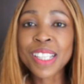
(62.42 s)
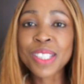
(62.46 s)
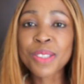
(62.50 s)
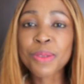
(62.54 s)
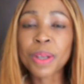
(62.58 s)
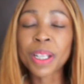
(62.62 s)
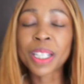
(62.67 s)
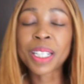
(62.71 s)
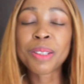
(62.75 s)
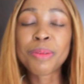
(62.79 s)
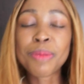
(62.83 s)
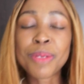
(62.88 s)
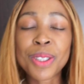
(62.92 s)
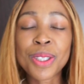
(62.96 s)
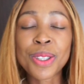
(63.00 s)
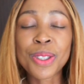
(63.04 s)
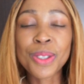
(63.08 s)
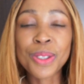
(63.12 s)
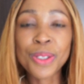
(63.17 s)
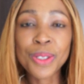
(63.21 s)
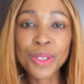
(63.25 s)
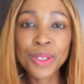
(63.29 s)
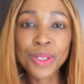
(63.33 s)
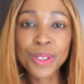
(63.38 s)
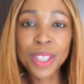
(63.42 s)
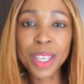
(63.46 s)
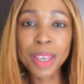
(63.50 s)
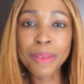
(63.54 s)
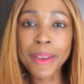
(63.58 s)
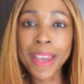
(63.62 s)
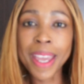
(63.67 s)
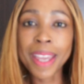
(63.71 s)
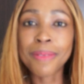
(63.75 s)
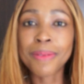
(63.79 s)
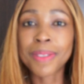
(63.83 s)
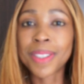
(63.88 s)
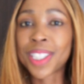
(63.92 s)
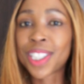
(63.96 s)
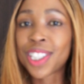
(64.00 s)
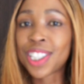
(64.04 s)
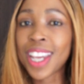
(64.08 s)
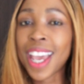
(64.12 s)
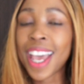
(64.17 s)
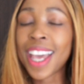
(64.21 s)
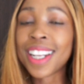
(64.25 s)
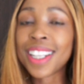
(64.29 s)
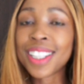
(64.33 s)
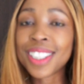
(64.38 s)
Welcome to Giba M's
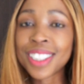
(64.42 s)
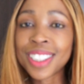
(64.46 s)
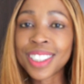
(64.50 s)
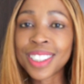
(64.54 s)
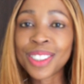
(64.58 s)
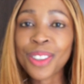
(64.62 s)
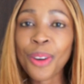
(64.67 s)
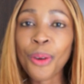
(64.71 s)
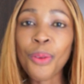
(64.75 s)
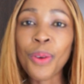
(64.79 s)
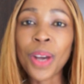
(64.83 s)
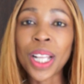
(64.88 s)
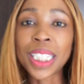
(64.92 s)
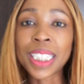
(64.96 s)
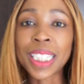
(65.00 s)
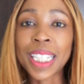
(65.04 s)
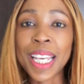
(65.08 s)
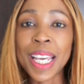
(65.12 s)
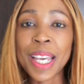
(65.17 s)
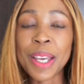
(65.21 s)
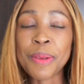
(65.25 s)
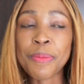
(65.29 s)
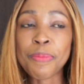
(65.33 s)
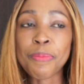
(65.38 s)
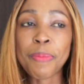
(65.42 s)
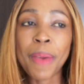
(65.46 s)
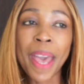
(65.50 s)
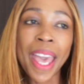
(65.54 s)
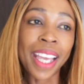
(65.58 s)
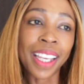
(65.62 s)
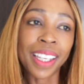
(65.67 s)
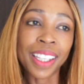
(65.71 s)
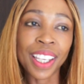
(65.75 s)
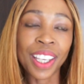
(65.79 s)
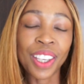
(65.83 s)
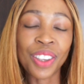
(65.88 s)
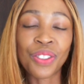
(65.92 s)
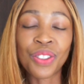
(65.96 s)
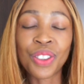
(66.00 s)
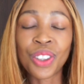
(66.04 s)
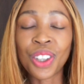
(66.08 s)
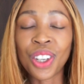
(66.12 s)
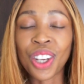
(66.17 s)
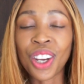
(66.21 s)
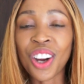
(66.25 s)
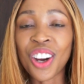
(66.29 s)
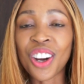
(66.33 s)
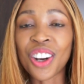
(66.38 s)
channel. Welcome back if
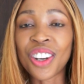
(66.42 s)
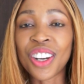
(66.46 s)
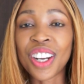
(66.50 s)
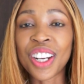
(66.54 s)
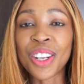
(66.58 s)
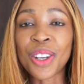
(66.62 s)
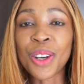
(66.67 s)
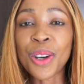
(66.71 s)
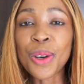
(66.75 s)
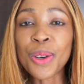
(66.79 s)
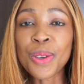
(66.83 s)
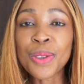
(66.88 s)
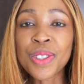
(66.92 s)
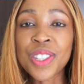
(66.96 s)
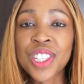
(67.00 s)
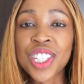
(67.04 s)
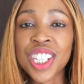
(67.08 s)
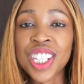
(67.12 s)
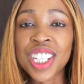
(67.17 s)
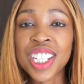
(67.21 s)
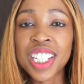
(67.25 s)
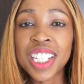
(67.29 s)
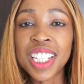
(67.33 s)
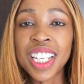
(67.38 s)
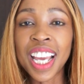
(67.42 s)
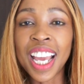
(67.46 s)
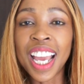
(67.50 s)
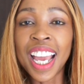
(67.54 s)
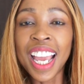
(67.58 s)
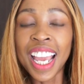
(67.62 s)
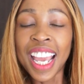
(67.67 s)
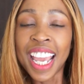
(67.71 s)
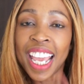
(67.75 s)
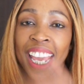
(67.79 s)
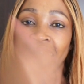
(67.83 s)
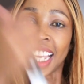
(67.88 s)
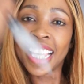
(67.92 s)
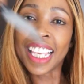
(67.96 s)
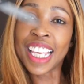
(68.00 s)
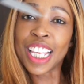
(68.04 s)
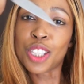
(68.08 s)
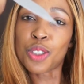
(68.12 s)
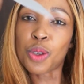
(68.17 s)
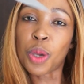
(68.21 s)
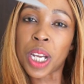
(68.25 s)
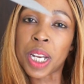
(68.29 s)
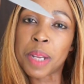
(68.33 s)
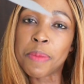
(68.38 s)
you are an OG.
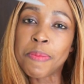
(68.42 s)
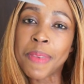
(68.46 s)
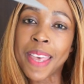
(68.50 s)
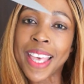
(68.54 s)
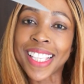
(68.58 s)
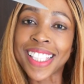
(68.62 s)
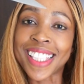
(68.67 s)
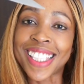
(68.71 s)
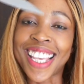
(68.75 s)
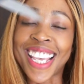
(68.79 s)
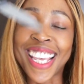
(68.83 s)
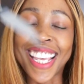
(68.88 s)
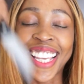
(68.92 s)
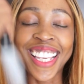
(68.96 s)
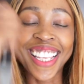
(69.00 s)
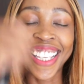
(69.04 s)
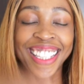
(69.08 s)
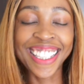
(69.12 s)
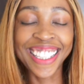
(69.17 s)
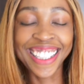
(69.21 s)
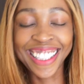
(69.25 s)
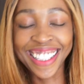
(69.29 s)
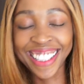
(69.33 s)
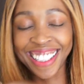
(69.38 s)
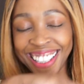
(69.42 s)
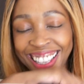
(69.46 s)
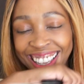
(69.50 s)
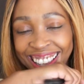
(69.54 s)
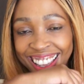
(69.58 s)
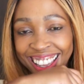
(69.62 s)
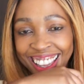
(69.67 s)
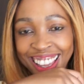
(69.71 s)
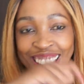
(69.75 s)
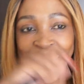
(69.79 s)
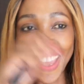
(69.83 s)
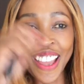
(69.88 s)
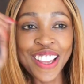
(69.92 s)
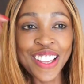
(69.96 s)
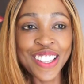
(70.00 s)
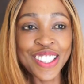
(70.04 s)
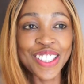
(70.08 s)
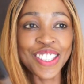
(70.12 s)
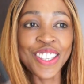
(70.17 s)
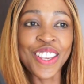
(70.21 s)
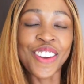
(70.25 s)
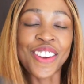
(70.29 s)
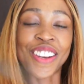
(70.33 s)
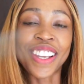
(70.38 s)
It's a mess.
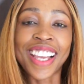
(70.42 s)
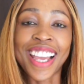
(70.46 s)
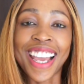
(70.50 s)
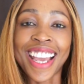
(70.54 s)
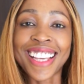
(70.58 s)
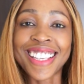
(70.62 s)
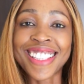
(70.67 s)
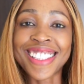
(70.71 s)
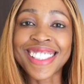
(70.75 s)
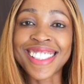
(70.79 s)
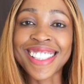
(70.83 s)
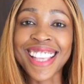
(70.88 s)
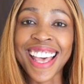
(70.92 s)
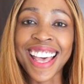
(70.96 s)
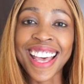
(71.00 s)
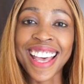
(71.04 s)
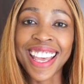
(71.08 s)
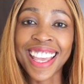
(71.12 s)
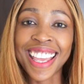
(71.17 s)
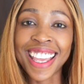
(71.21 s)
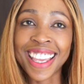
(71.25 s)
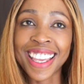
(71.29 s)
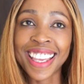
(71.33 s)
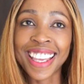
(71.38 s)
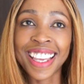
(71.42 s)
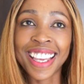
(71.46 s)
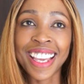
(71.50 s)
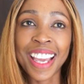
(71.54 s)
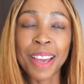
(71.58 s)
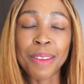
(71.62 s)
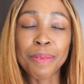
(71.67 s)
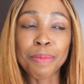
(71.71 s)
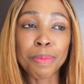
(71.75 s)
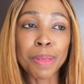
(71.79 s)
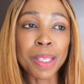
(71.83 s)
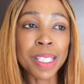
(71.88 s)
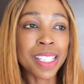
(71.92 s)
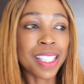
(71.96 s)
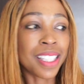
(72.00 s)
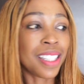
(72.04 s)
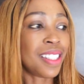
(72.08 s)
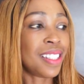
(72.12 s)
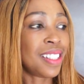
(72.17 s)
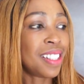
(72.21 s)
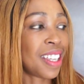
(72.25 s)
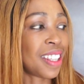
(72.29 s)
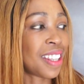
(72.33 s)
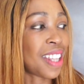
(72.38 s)
Sorry guys, I am
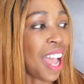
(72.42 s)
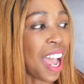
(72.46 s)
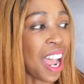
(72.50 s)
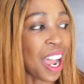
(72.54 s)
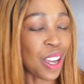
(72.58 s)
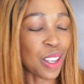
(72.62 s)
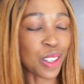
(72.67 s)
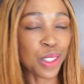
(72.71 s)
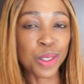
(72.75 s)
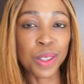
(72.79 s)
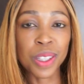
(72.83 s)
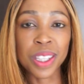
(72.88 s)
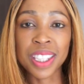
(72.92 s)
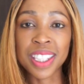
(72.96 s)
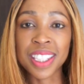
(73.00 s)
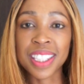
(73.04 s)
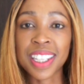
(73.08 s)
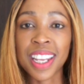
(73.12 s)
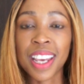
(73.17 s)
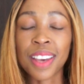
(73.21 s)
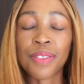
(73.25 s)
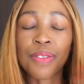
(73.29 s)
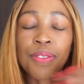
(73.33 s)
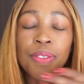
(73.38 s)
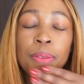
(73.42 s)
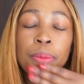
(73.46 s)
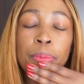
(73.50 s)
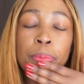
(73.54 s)
busy in the house with stuff.